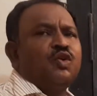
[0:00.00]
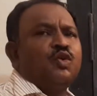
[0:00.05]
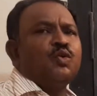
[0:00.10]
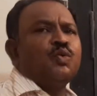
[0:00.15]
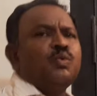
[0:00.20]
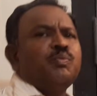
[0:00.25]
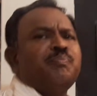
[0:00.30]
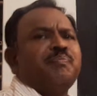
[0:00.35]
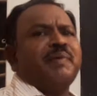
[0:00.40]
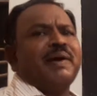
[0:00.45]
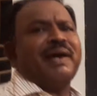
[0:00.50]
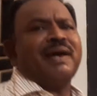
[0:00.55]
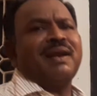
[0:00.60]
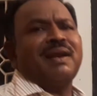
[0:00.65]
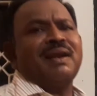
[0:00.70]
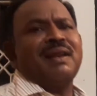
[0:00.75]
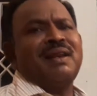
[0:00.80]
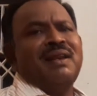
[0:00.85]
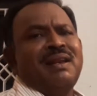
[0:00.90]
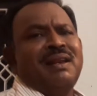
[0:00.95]
two
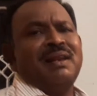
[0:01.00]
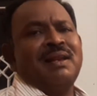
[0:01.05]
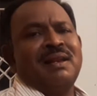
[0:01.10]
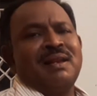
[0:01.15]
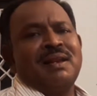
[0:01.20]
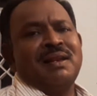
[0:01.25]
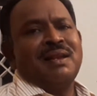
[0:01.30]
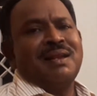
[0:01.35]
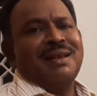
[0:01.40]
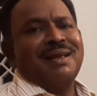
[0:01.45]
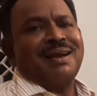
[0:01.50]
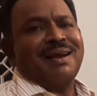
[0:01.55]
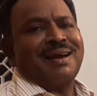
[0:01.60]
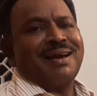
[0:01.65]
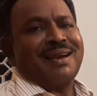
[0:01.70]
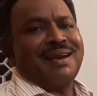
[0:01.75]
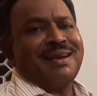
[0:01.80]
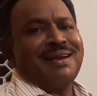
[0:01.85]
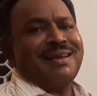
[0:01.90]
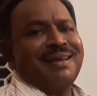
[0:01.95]
parallel
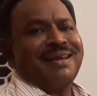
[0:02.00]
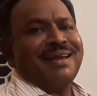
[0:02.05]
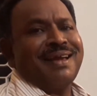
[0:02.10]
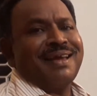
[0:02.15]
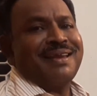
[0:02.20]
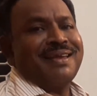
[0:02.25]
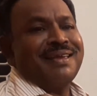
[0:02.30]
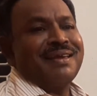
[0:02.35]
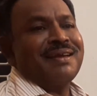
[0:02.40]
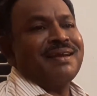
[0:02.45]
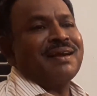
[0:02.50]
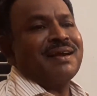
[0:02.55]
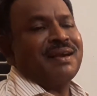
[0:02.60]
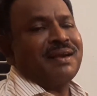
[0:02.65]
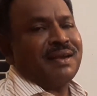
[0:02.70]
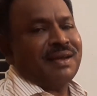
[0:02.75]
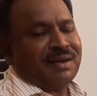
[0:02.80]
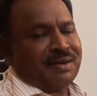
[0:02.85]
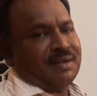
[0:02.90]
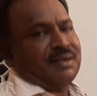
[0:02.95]
current carrying
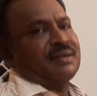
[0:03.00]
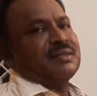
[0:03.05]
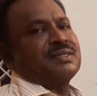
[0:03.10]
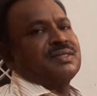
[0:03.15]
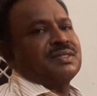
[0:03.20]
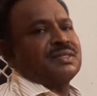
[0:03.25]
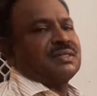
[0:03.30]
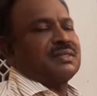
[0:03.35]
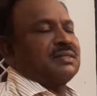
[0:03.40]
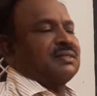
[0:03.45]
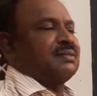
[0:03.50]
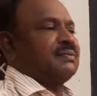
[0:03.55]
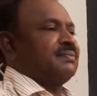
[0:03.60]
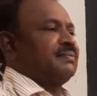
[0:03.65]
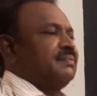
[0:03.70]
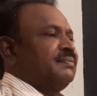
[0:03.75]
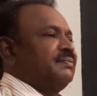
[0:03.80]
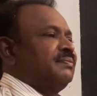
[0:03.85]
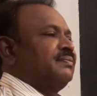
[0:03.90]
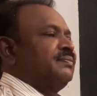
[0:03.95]
conductors.
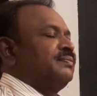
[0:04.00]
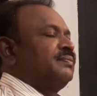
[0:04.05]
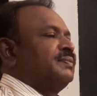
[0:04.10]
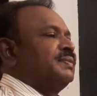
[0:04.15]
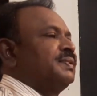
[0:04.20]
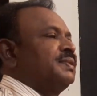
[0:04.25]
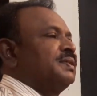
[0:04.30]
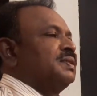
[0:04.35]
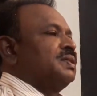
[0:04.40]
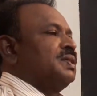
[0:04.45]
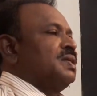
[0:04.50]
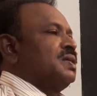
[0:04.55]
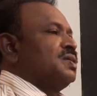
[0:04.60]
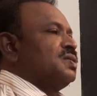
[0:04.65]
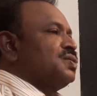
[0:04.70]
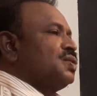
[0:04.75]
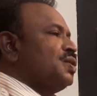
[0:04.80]
So,